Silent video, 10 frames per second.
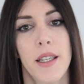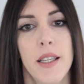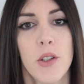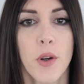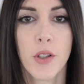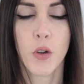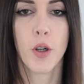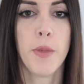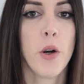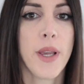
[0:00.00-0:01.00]
is going to
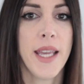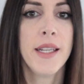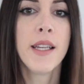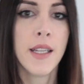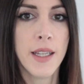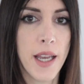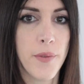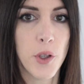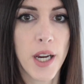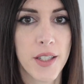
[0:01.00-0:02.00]
remote in.
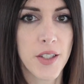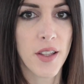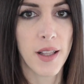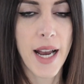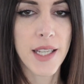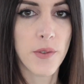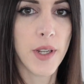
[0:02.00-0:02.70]
If you guys saw the last